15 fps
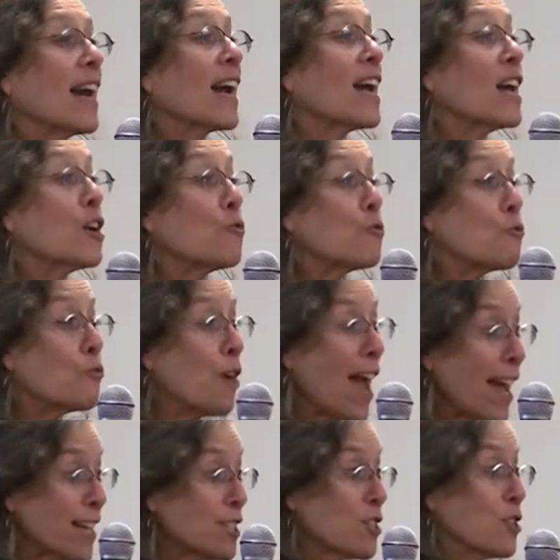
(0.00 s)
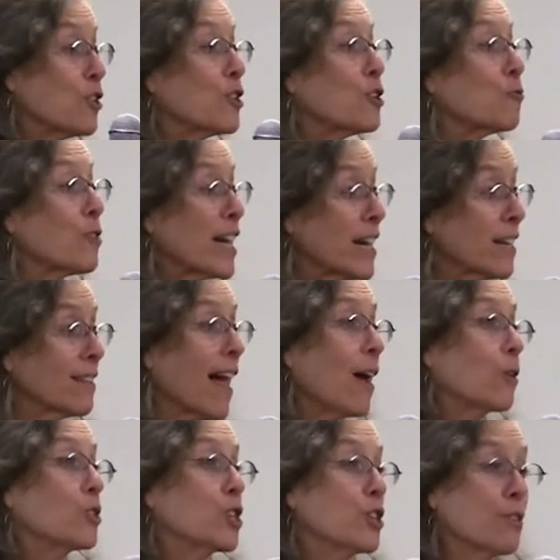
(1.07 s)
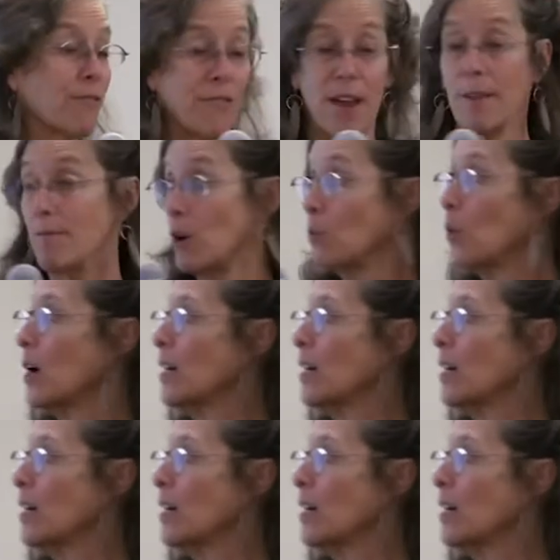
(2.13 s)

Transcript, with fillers: And I'm going to ask you to read aloud your favorite